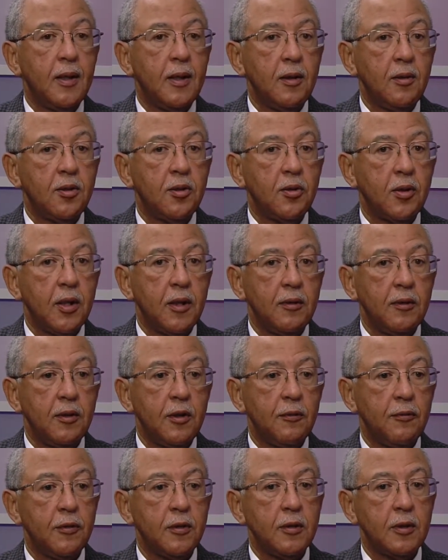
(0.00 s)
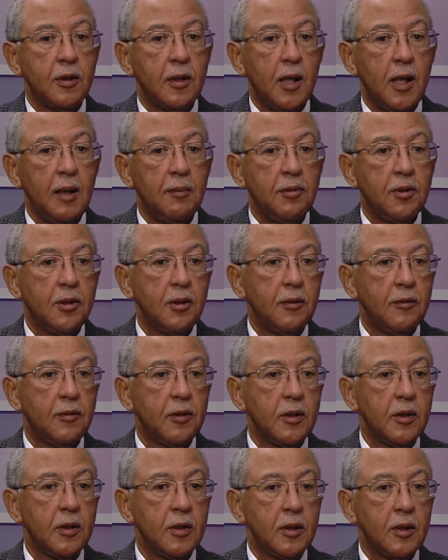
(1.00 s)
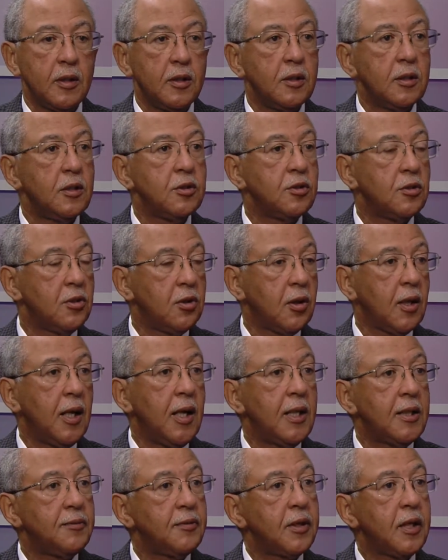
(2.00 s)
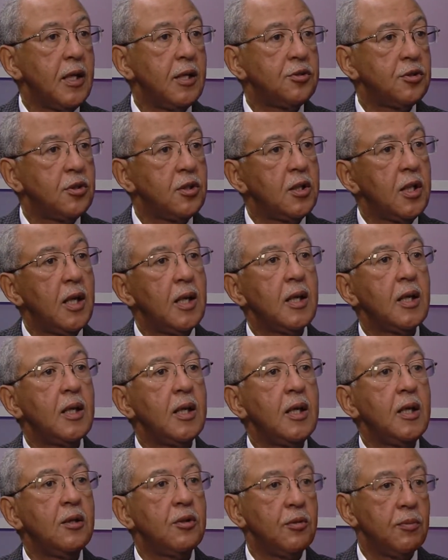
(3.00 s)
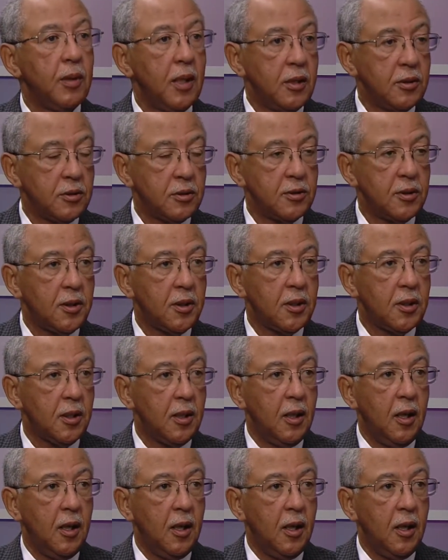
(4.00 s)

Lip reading: So there are different types of conditions or classifications that lead to patients